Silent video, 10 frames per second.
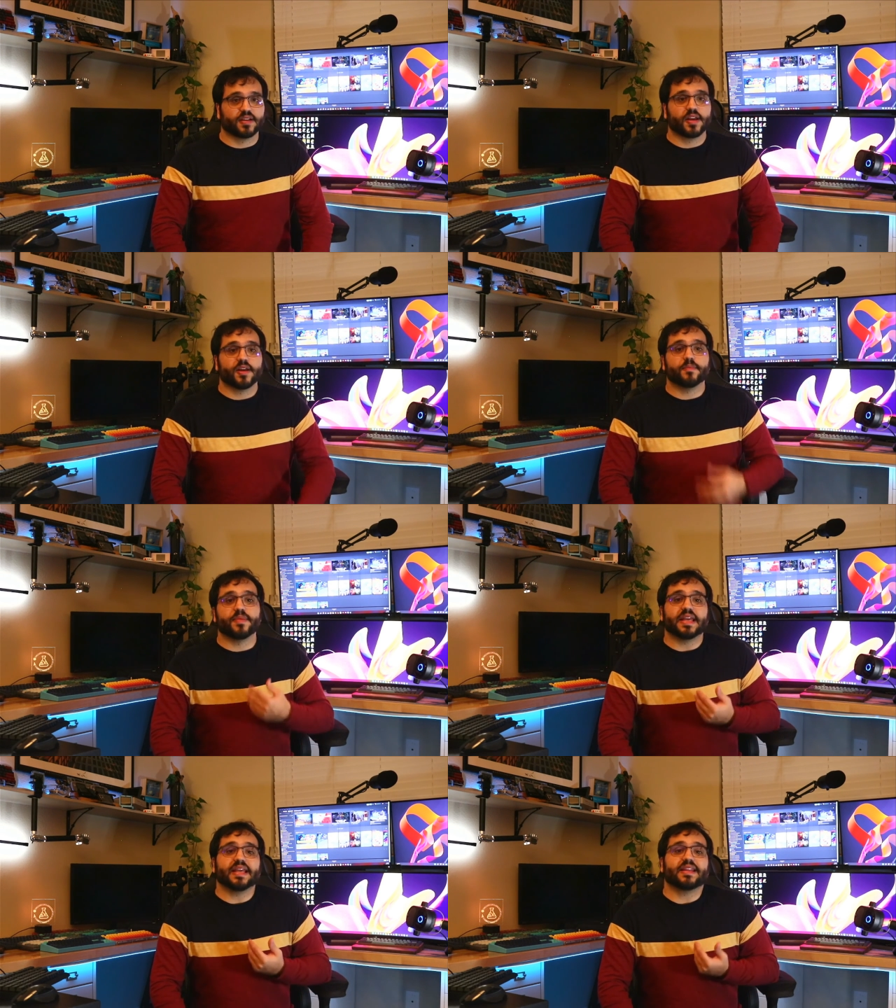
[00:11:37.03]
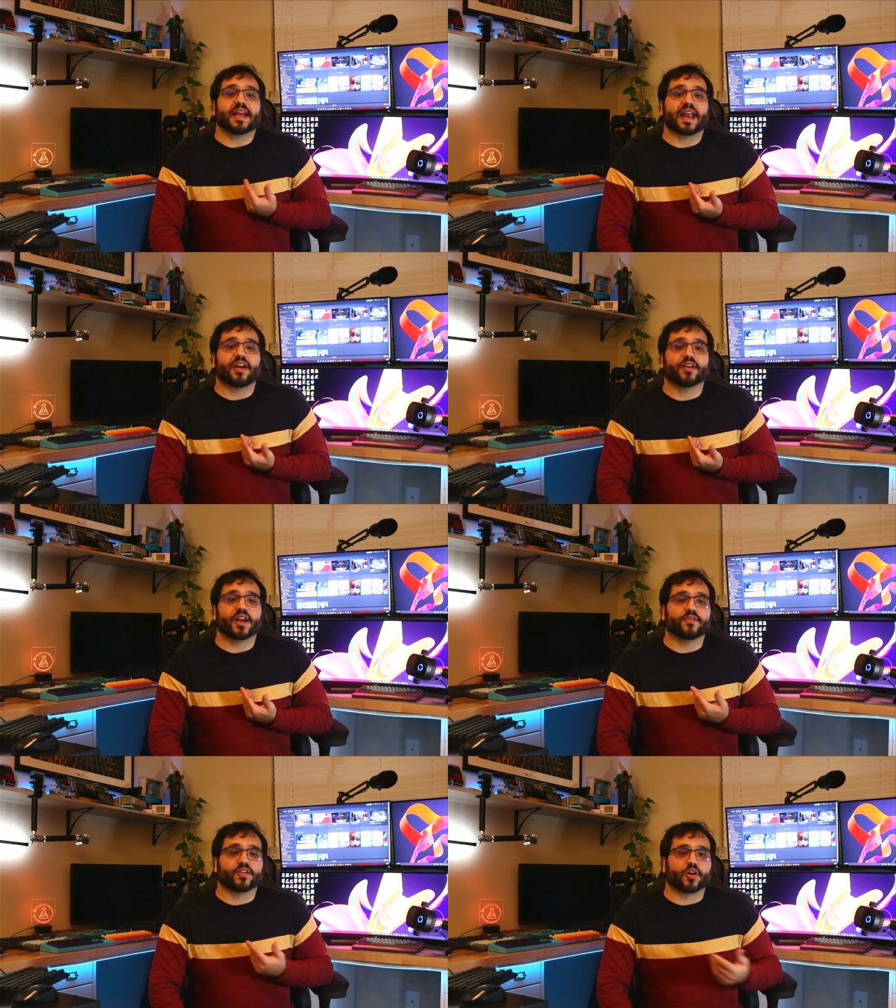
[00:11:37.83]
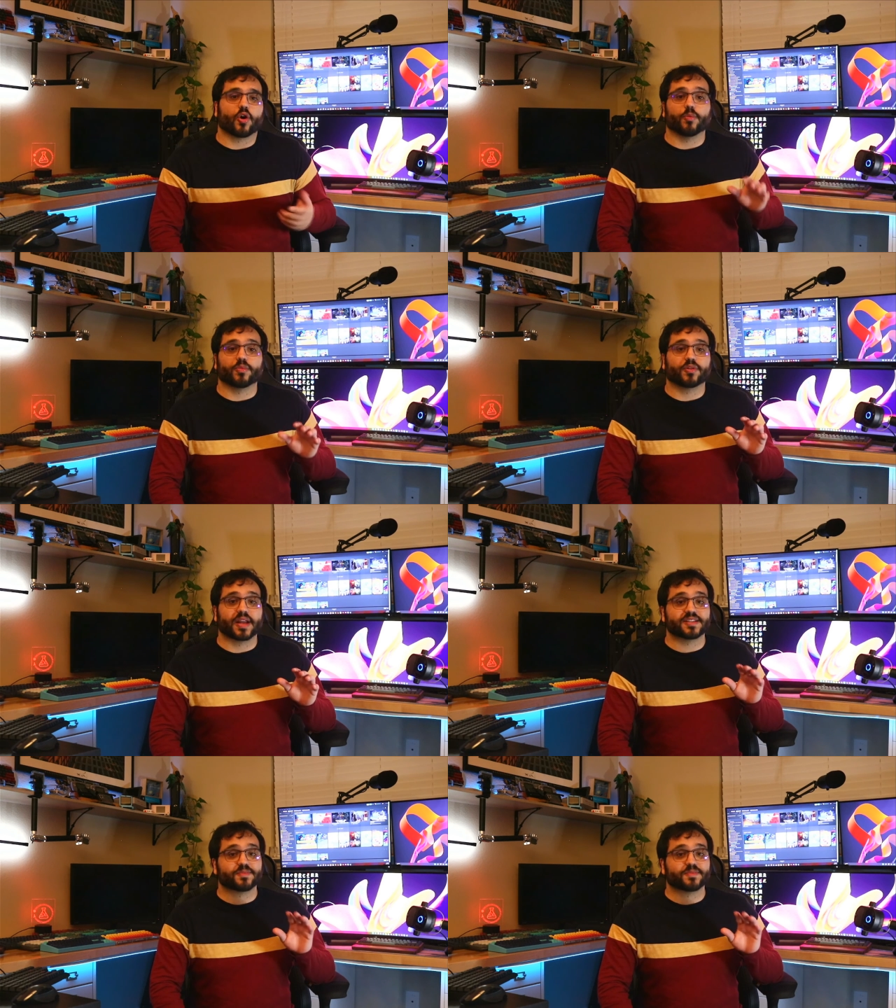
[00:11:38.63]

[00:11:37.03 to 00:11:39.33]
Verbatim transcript: being in that area of your home creates